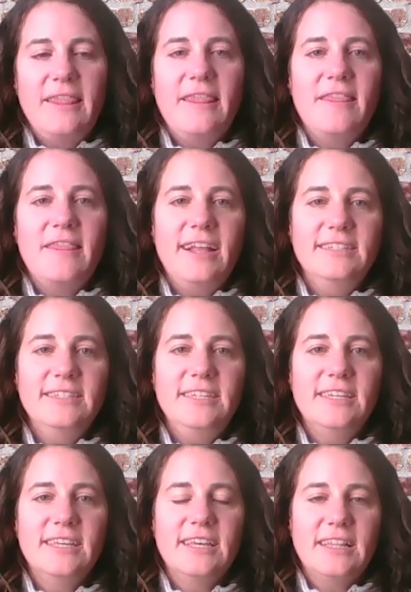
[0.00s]
then the
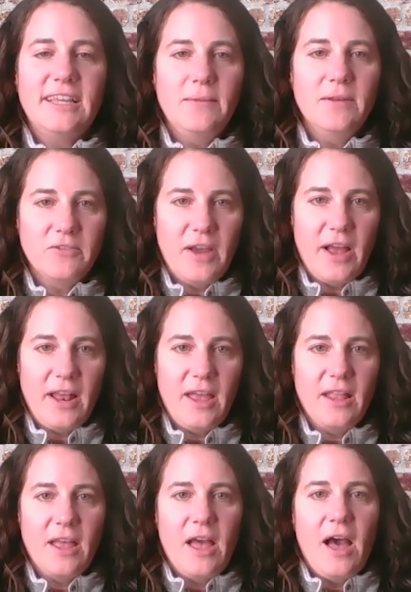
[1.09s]
entity can claim the credit